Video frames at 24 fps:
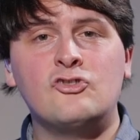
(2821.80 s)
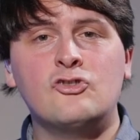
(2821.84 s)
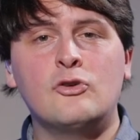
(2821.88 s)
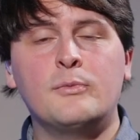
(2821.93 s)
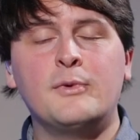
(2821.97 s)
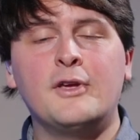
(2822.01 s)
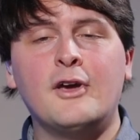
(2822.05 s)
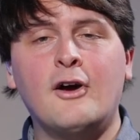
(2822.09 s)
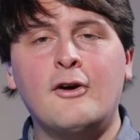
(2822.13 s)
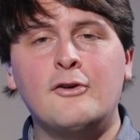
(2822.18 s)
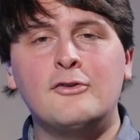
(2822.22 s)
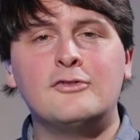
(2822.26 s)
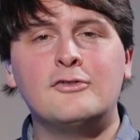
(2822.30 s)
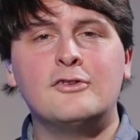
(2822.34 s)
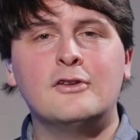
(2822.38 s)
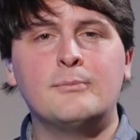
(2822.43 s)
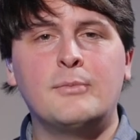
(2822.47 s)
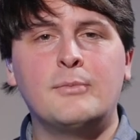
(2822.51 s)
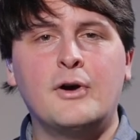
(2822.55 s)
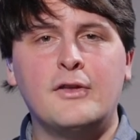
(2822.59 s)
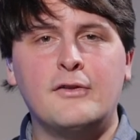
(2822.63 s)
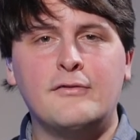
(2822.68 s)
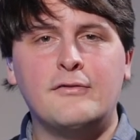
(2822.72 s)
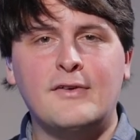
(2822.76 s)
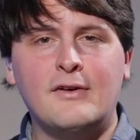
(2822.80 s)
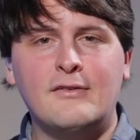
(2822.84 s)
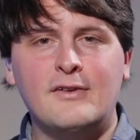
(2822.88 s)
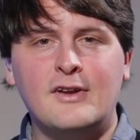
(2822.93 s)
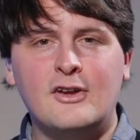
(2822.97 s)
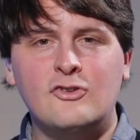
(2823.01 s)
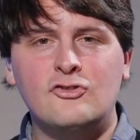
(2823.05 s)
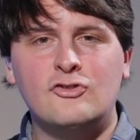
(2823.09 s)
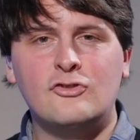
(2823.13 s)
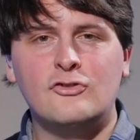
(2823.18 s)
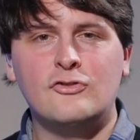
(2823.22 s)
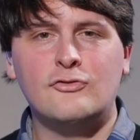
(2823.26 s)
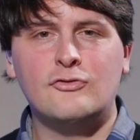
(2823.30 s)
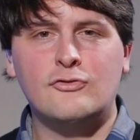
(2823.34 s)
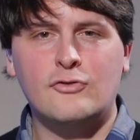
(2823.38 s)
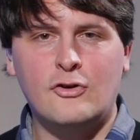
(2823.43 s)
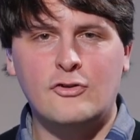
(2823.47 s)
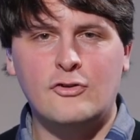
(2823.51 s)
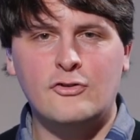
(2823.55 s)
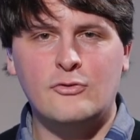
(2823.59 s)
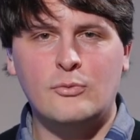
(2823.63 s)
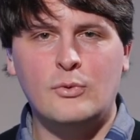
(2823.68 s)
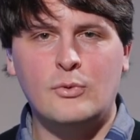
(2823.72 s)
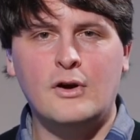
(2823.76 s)
It'll be hosted by the Foundation's
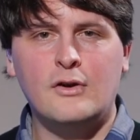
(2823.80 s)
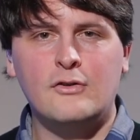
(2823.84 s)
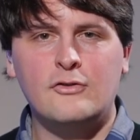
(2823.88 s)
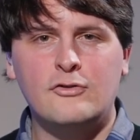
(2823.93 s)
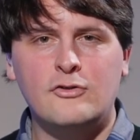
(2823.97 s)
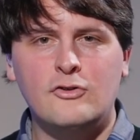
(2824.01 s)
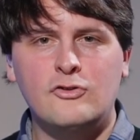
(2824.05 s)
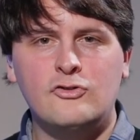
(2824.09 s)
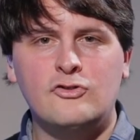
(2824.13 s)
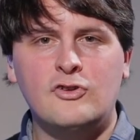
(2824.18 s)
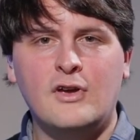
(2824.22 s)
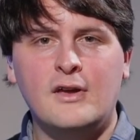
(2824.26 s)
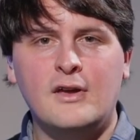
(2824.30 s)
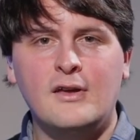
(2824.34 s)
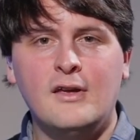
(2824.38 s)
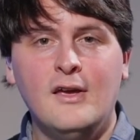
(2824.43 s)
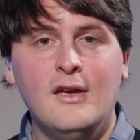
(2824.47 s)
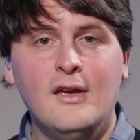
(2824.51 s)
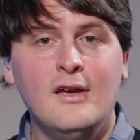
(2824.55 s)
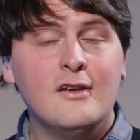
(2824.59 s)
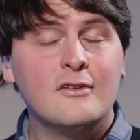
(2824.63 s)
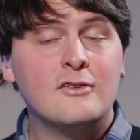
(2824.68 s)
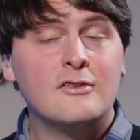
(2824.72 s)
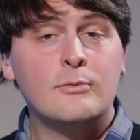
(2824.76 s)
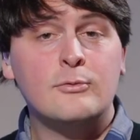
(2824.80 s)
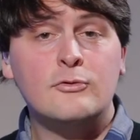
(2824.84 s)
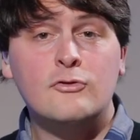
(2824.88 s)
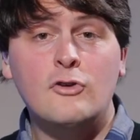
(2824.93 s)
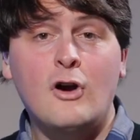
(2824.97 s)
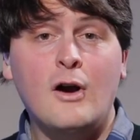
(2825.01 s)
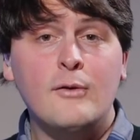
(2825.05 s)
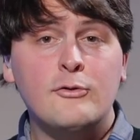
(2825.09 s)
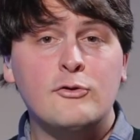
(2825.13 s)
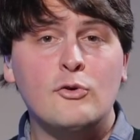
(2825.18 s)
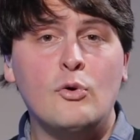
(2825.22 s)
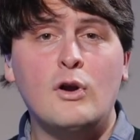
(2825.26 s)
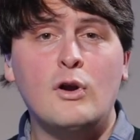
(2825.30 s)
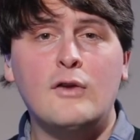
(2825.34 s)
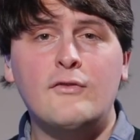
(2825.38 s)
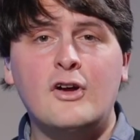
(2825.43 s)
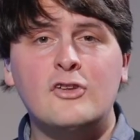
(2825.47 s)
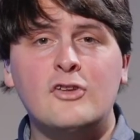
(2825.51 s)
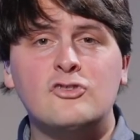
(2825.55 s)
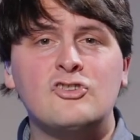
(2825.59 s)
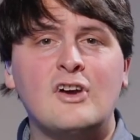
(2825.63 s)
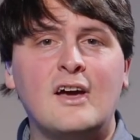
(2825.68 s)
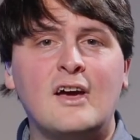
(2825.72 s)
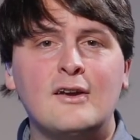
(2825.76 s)
Francois Suchet. Subscribe to all of
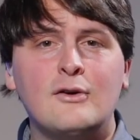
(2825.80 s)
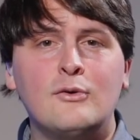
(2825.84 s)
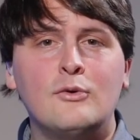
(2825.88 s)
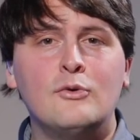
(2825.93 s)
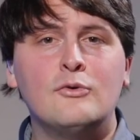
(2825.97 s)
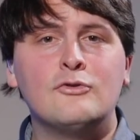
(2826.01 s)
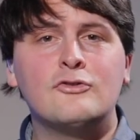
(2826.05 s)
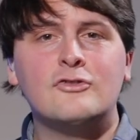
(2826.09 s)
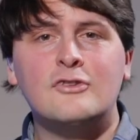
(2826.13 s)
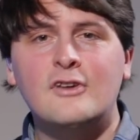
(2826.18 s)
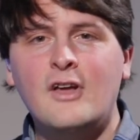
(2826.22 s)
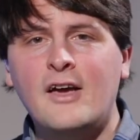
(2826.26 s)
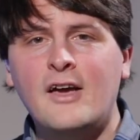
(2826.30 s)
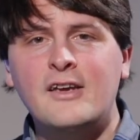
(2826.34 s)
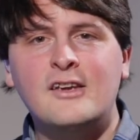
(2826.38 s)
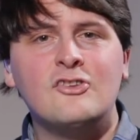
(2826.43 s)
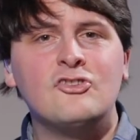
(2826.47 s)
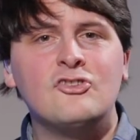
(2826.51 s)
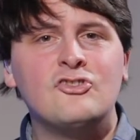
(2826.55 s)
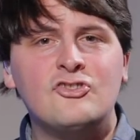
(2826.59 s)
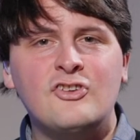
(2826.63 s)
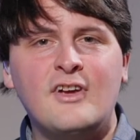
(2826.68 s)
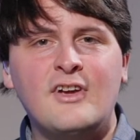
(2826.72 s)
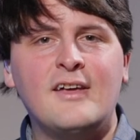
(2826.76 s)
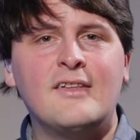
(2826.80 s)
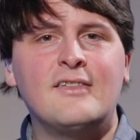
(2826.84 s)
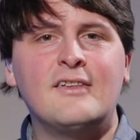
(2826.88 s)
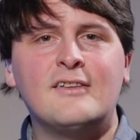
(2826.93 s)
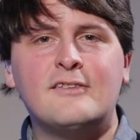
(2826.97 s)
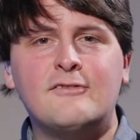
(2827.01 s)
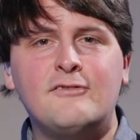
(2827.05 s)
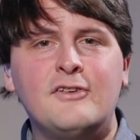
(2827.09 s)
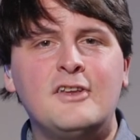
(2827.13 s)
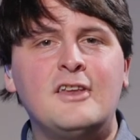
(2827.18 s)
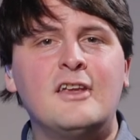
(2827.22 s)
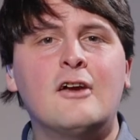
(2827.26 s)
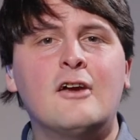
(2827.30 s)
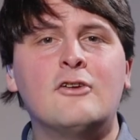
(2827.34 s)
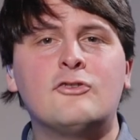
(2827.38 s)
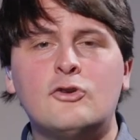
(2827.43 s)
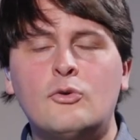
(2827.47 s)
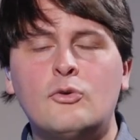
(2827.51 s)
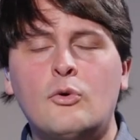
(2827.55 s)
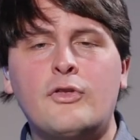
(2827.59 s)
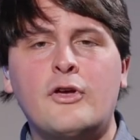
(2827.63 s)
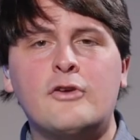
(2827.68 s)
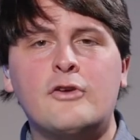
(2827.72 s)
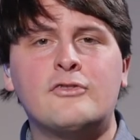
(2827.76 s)
our channels, like and share this video,
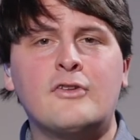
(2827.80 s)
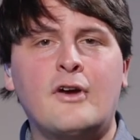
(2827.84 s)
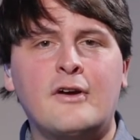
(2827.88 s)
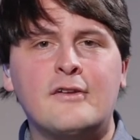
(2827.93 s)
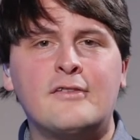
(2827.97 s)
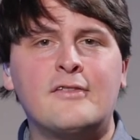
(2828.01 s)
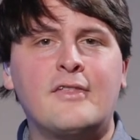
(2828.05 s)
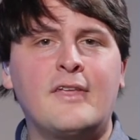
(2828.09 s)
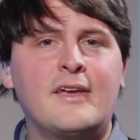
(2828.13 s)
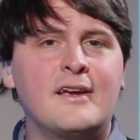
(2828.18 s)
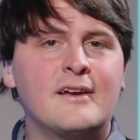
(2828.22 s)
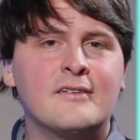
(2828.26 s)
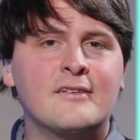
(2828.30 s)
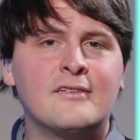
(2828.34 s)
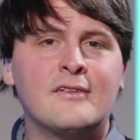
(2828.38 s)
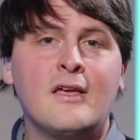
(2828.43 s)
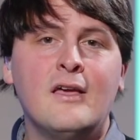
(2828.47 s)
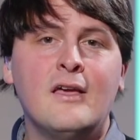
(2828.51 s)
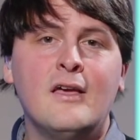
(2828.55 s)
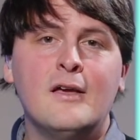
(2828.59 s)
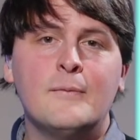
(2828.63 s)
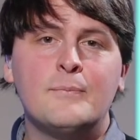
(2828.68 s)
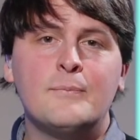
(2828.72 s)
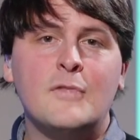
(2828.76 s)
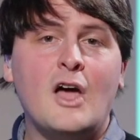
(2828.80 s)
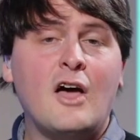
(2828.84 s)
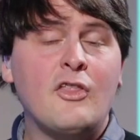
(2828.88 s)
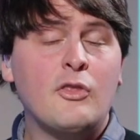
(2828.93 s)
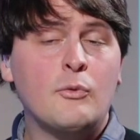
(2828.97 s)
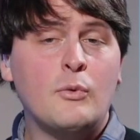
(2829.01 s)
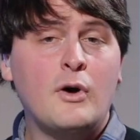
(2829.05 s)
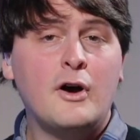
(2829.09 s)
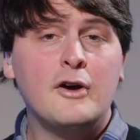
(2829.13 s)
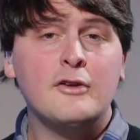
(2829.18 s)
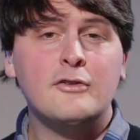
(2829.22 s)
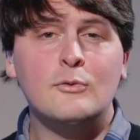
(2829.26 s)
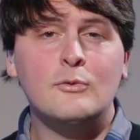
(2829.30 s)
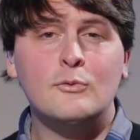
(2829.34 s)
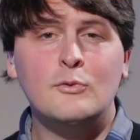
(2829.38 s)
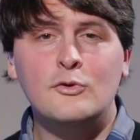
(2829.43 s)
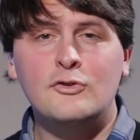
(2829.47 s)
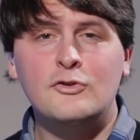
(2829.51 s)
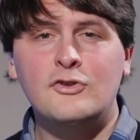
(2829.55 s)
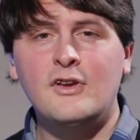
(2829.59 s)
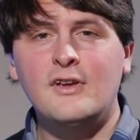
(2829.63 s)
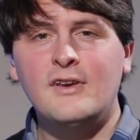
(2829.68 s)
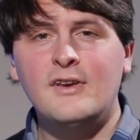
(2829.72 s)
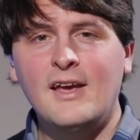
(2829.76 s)
do all those nice things. Otherwise,
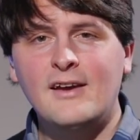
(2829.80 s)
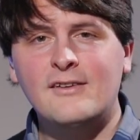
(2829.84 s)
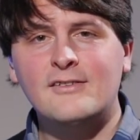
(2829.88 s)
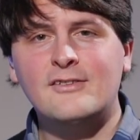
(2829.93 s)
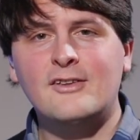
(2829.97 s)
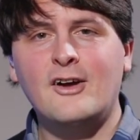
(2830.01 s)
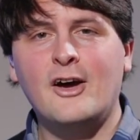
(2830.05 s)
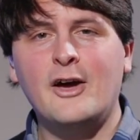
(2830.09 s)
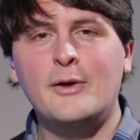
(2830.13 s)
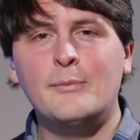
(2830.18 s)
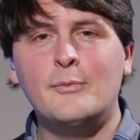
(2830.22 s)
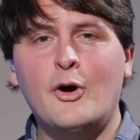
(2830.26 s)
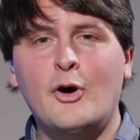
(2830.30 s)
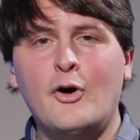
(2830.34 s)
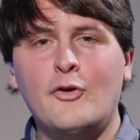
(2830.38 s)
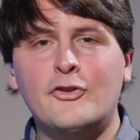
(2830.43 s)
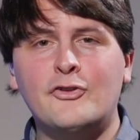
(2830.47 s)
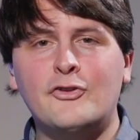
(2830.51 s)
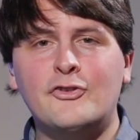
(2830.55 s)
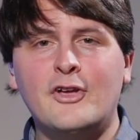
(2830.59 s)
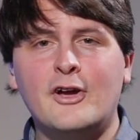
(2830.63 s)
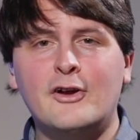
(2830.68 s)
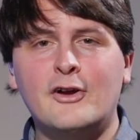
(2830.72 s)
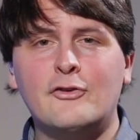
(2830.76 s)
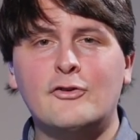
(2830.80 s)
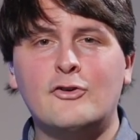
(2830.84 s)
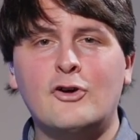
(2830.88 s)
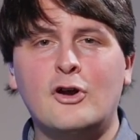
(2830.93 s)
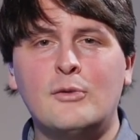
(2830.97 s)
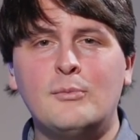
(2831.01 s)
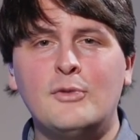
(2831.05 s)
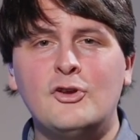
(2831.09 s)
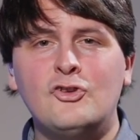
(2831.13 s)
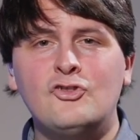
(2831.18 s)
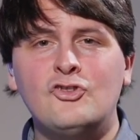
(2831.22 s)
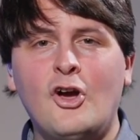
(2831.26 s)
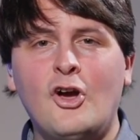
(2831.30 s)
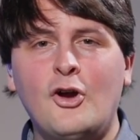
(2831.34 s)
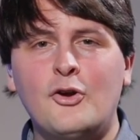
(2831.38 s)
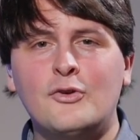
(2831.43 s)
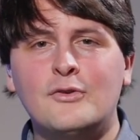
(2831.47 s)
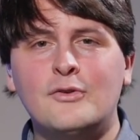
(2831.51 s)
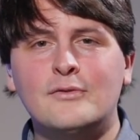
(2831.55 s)
we'll see you next time on the Circular Economy Show.